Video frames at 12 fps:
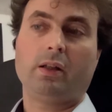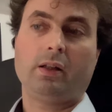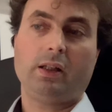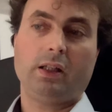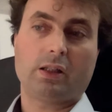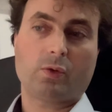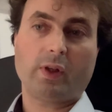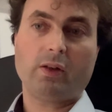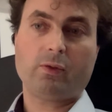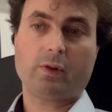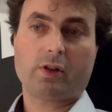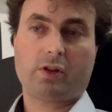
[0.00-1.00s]
each
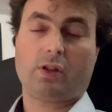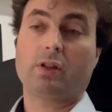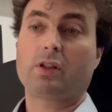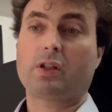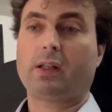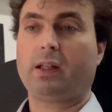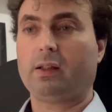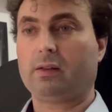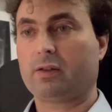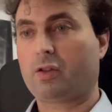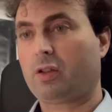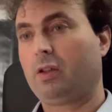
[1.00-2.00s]
wave function
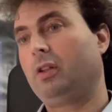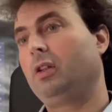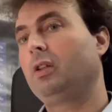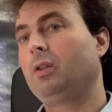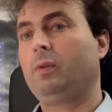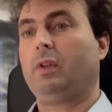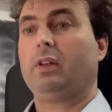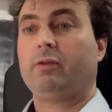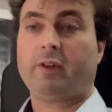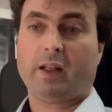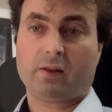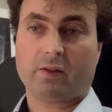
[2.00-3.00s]
scales
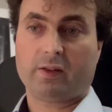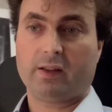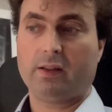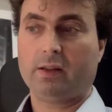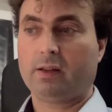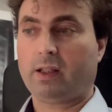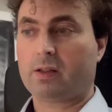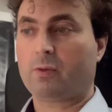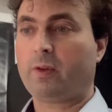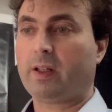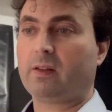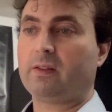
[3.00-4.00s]
as a
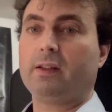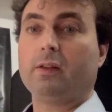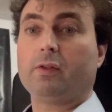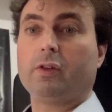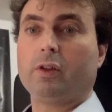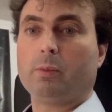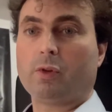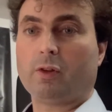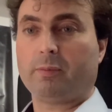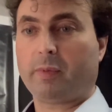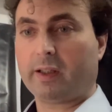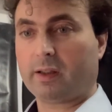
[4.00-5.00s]
faculty of the number
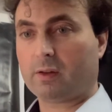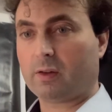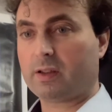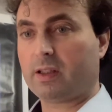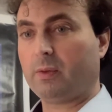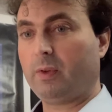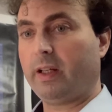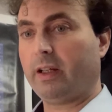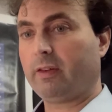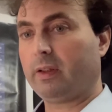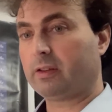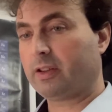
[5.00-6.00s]
of particles that we
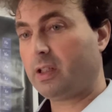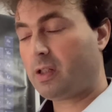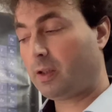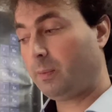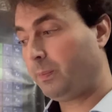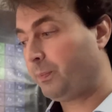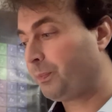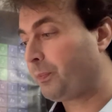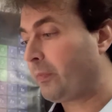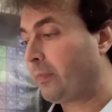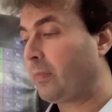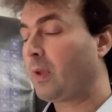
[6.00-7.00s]
have in our system.
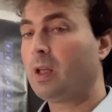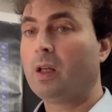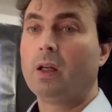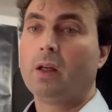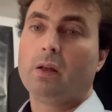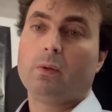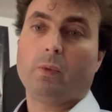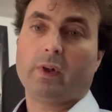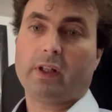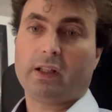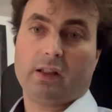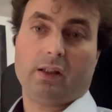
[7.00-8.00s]

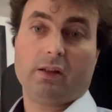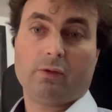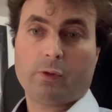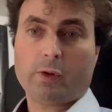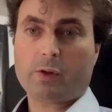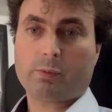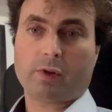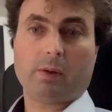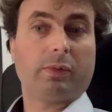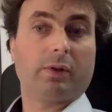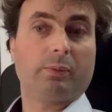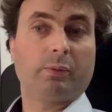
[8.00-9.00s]
Where the first
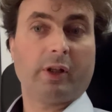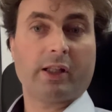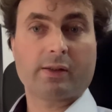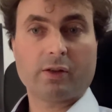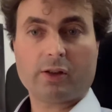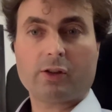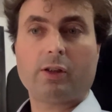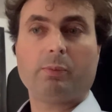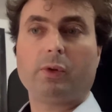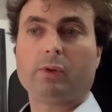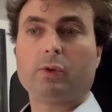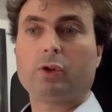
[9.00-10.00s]
problem is not
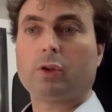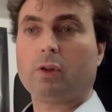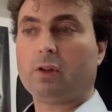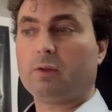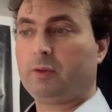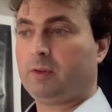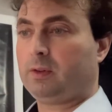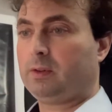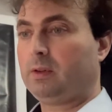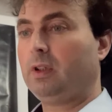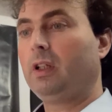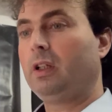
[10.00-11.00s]
simple to solve,
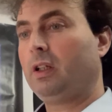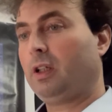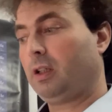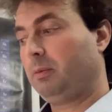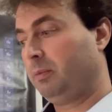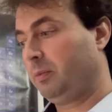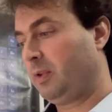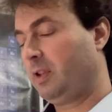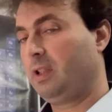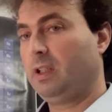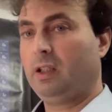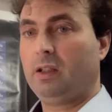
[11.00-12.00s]

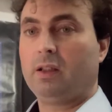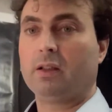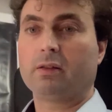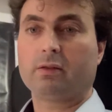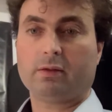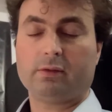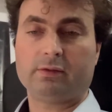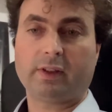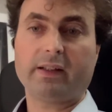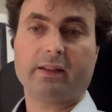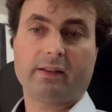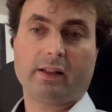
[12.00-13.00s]
the
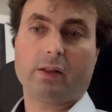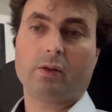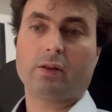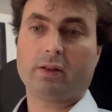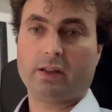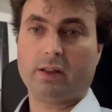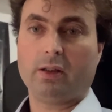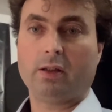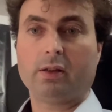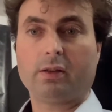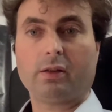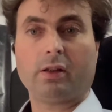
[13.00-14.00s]
writing down the
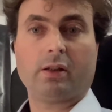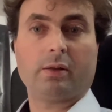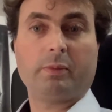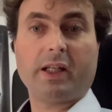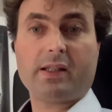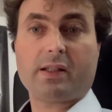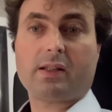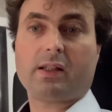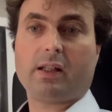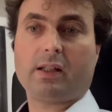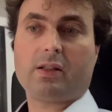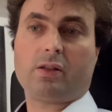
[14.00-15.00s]
basis
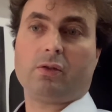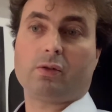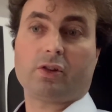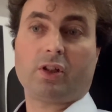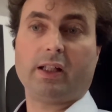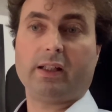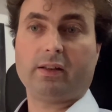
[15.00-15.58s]
states, your Slater